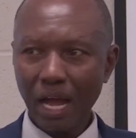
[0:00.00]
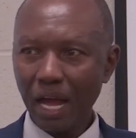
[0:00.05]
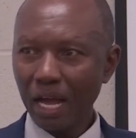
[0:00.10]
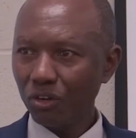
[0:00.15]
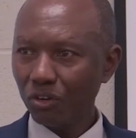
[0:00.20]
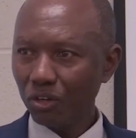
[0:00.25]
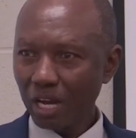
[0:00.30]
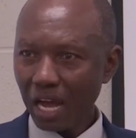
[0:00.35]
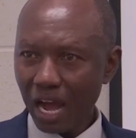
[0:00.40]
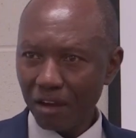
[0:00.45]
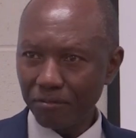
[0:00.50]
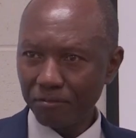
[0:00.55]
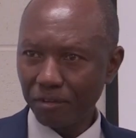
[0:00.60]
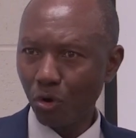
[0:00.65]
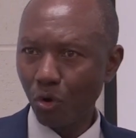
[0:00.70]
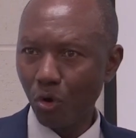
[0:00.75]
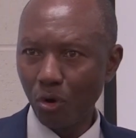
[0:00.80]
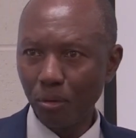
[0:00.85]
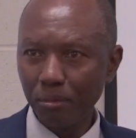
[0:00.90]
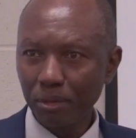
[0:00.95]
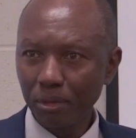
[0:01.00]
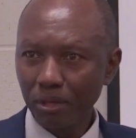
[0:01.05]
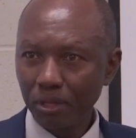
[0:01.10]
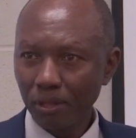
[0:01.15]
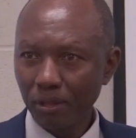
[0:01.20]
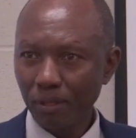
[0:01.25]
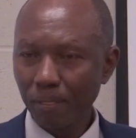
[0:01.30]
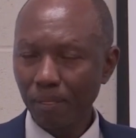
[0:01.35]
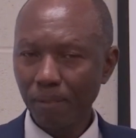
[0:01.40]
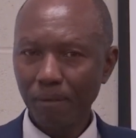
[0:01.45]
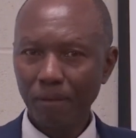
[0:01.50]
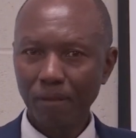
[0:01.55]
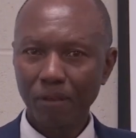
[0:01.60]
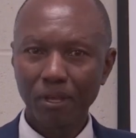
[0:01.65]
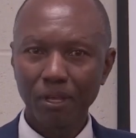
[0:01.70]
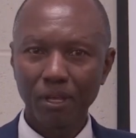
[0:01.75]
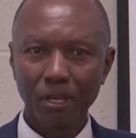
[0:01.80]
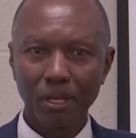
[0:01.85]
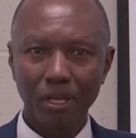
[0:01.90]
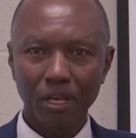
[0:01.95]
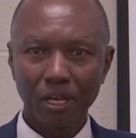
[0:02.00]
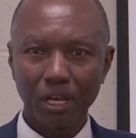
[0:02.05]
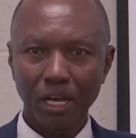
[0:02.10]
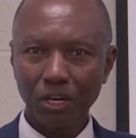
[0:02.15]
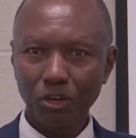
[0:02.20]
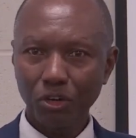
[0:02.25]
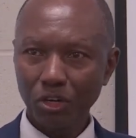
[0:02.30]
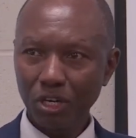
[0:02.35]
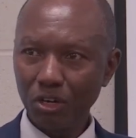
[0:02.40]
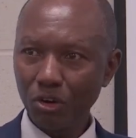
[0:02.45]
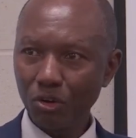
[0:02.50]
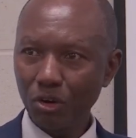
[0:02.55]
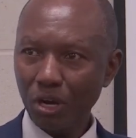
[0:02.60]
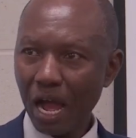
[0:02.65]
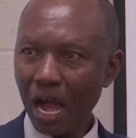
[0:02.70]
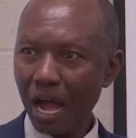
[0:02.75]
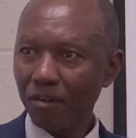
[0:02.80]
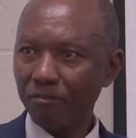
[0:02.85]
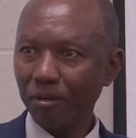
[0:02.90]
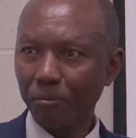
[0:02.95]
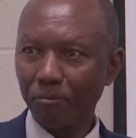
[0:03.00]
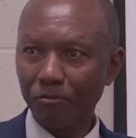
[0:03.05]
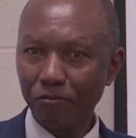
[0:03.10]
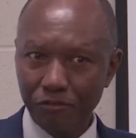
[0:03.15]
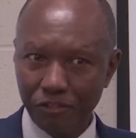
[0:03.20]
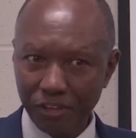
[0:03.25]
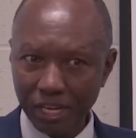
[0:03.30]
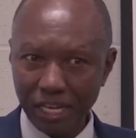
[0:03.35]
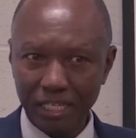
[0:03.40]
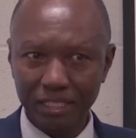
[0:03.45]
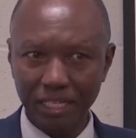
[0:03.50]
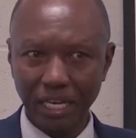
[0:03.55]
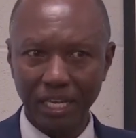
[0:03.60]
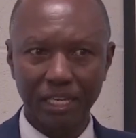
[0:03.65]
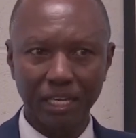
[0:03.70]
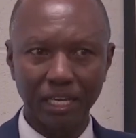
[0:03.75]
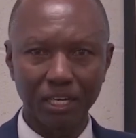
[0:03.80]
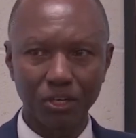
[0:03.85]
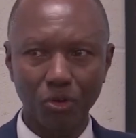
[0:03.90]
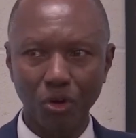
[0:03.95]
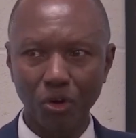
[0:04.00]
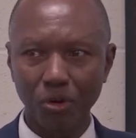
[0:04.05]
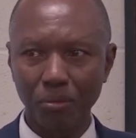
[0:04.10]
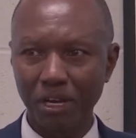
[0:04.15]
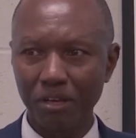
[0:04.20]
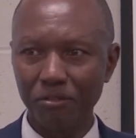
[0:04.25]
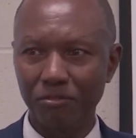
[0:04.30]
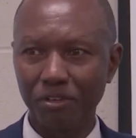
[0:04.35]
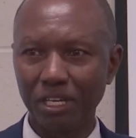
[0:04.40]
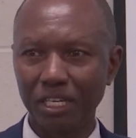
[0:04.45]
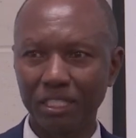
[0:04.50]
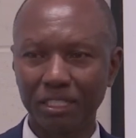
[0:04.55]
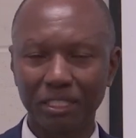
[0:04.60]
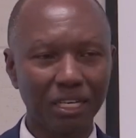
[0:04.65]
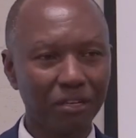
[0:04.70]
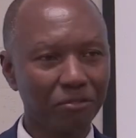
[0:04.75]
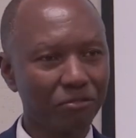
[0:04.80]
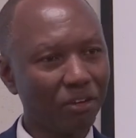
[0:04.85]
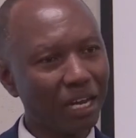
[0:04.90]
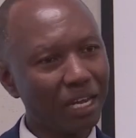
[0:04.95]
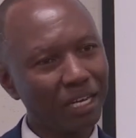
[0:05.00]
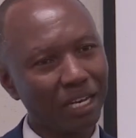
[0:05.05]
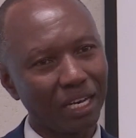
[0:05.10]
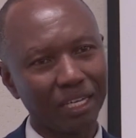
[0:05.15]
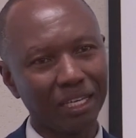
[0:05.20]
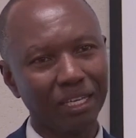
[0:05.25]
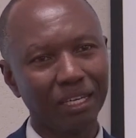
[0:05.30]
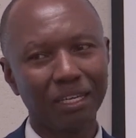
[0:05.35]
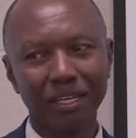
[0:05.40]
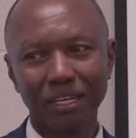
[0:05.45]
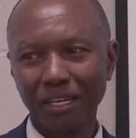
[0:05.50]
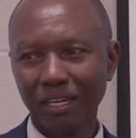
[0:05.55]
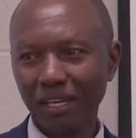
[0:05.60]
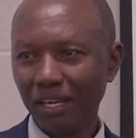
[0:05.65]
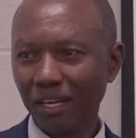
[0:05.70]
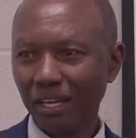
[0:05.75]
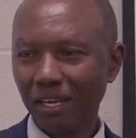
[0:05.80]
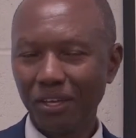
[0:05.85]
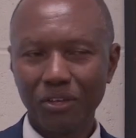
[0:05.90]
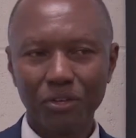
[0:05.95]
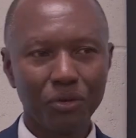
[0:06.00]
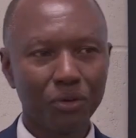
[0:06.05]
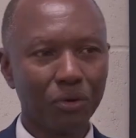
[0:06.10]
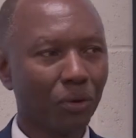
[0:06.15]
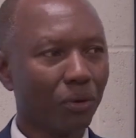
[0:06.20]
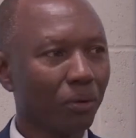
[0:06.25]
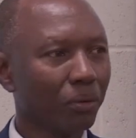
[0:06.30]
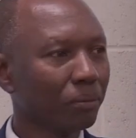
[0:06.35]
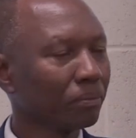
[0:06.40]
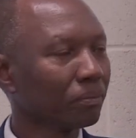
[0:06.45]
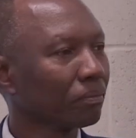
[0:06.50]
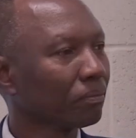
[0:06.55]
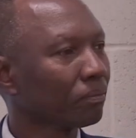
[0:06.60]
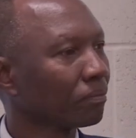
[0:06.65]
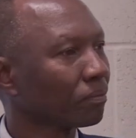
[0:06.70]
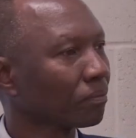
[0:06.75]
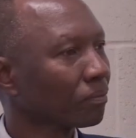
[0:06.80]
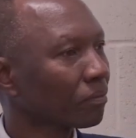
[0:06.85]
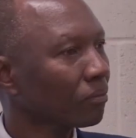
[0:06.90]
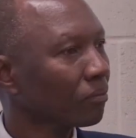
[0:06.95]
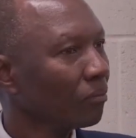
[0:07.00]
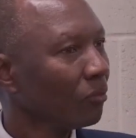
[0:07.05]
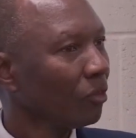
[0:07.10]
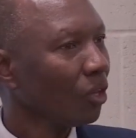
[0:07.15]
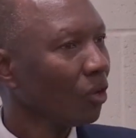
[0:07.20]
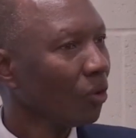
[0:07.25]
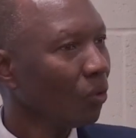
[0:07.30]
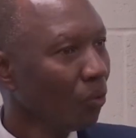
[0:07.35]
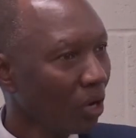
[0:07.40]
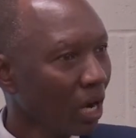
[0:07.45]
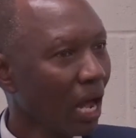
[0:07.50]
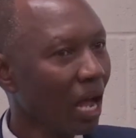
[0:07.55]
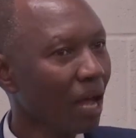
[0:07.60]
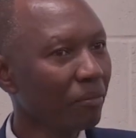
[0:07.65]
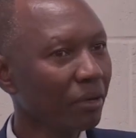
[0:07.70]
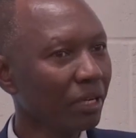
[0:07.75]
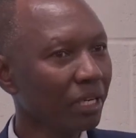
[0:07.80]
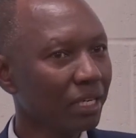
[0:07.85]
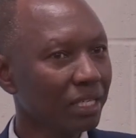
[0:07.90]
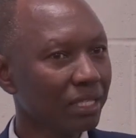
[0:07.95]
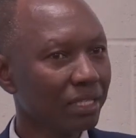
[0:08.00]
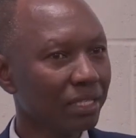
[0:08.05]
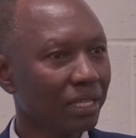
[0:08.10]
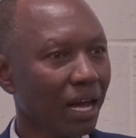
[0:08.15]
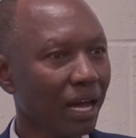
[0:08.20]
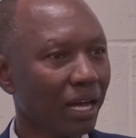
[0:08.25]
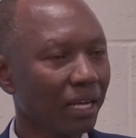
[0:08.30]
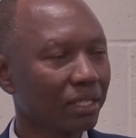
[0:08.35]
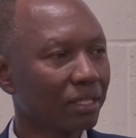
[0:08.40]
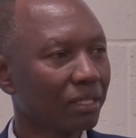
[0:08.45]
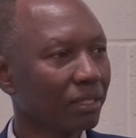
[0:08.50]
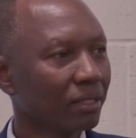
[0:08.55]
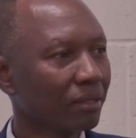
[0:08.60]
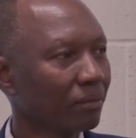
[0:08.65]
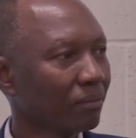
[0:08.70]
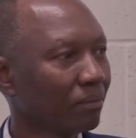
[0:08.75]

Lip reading: I don't have a home. I don't have a village I can call my village. And finally, you know, what happened is that,